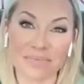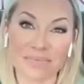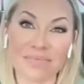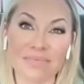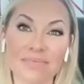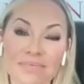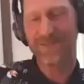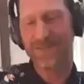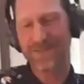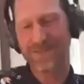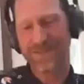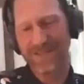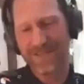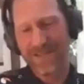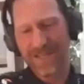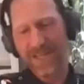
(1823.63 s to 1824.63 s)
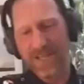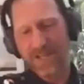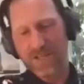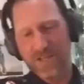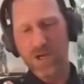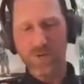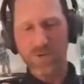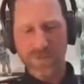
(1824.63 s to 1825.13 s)
Absolutely.
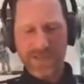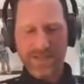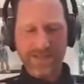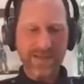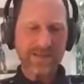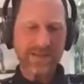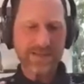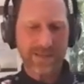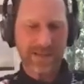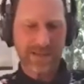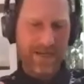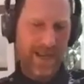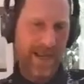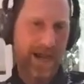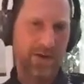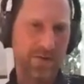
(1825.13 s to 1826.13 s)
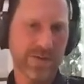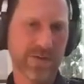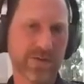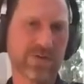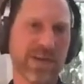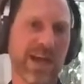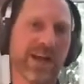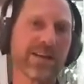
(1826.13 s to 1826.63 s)
So that takes us to now. So
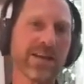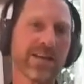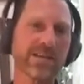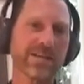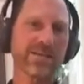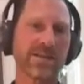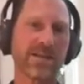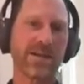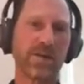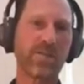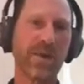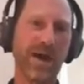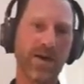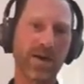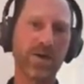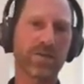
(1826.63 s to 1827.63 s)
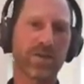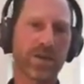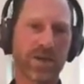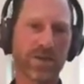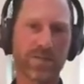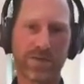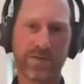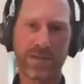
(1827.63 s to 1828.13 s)
tell us about
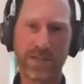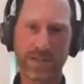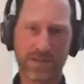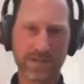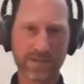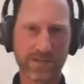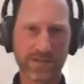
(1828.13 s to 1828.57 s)
Overcome Your Villains.